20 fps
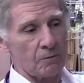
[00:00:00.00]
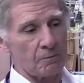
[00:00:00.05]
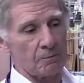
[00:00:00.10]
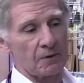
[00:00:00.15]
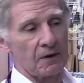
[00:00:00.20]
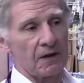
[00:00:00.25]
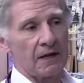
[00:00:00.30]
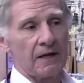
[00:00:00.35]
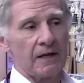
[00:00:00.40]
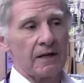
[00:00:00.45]

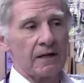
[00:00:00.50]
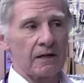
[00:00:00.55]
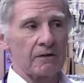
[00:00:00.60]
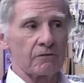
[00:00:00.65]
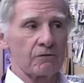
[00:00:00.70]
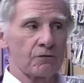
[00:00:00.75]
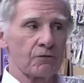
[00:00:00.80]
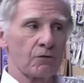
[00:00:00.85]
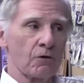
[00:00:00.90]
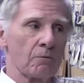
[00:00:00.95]

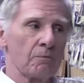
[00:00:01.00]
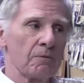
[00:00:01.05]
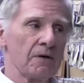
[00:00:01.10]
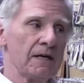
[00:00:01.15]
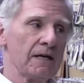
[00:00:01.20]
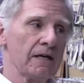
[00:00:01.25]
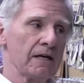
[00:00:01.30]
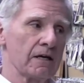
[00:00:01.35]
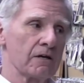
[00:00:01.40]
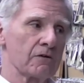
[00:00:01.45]
And from
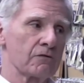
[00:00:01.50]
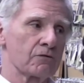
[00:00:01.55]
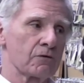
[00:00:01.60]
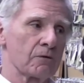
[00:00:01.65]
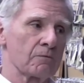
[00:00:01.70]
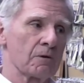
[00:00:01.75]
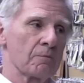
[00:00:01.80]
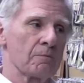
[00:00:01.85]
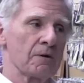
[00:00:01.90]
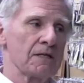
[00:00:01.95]
here,
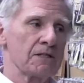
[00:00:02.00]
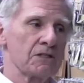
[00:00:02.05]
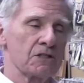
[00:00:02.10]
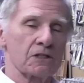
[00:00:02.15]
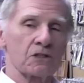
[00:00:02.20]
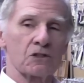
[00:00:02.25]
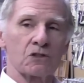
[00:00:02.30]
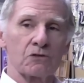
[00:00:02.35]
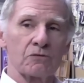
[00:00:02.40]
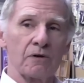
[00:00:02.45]
from the
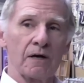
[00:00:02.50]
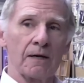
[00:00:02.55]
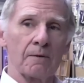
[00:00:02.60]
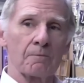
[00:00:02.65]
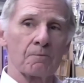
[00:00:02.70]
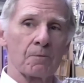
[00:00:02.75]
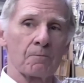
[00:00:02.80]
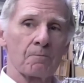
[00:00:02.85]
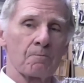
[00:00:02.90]
basic strap,